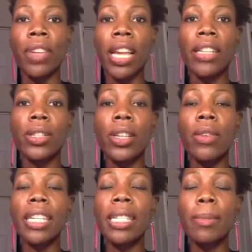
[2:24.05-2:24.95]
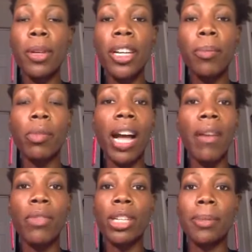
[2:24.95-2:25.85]
And so his book of
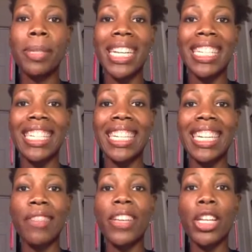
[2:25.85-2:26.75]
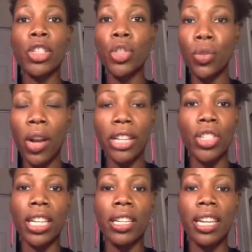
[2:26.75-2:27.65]
Proverbs is to give
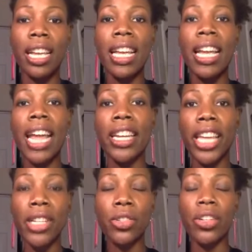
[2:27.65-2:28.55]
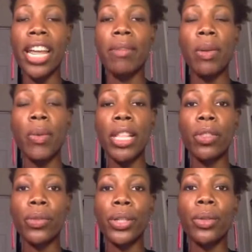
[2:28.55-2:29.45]
instruction. And yesterday we went
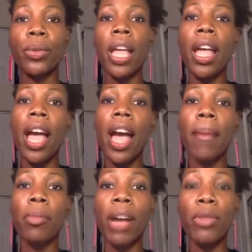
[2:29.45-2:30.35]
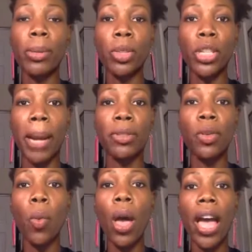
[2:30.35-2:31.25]
through Proverbs
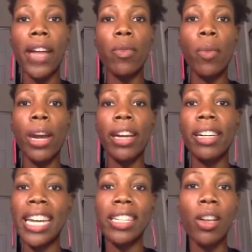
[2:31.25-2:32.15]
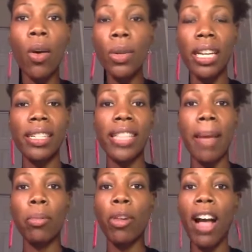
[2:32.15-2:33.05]
chapter 1, where it told us
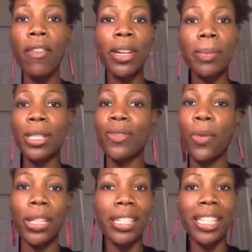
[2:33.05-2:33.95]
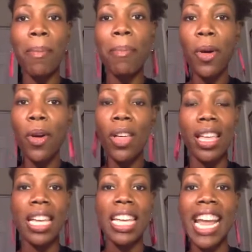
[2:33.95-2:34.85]
that Proverbs is for the simple
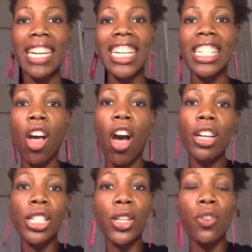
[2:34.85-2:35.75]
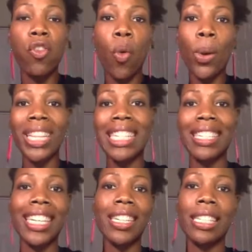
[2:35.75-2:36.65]
and it is also for the
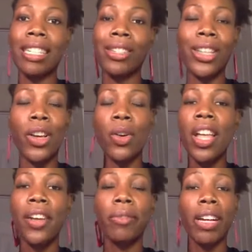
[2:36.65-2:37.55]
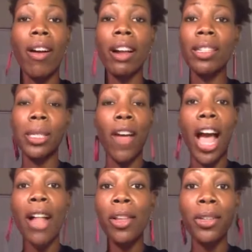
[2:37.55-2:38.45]
season. So regardless of
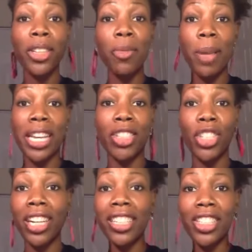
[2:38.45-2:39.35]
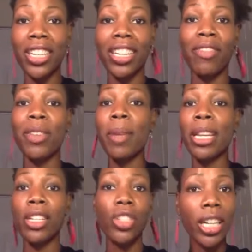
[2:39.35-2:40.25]
how long you've been in church, if you've been
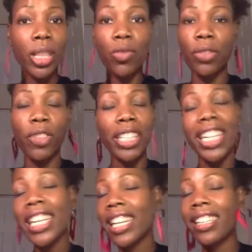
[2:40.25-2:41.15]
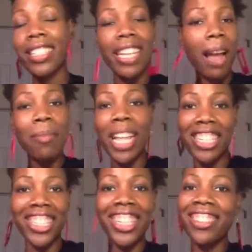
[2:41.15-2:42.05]
in church for 50 years, God bless
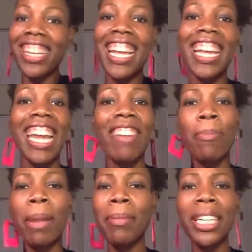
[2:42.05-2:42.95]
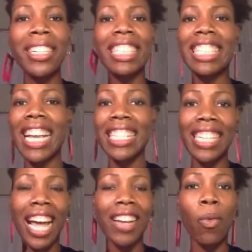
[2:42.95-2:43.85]
you. If maybe you're just
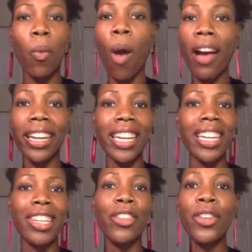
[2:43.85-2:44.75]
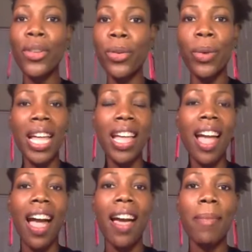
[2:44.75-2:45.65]
kind of walking new
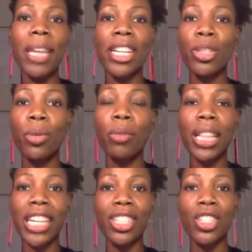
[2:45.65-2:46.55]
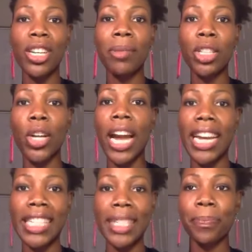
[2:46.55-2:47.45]
into a relationship with
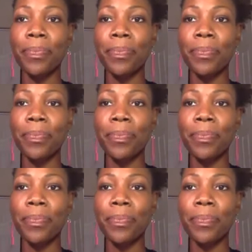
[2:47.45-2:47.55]
Christ,